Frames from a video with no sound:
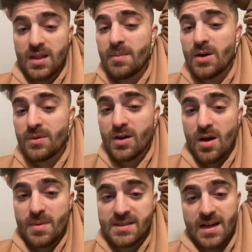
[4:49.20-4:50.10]
let me know in the
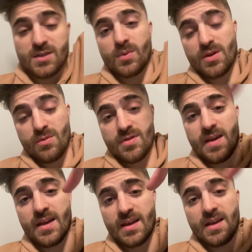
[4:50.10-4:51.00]
comments, guys, what you
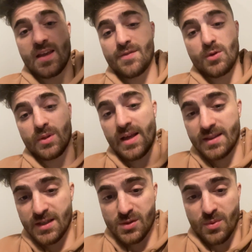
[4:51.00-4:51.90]
think. If you like
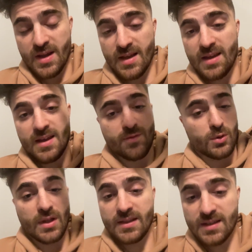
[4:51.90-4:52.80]
this rig, if you
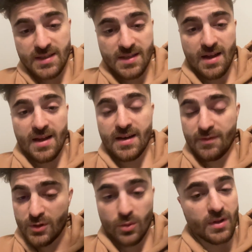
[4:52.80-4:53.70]
like the design,
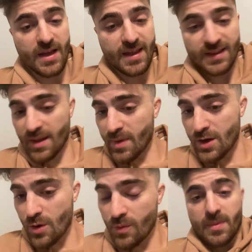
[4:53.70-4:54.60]
if you don't like it, let me
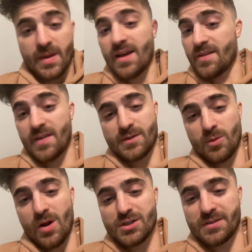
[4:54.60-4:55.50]
know. But yeah, thanks for
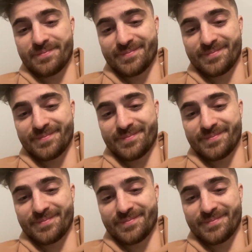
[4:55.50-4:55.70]
watching.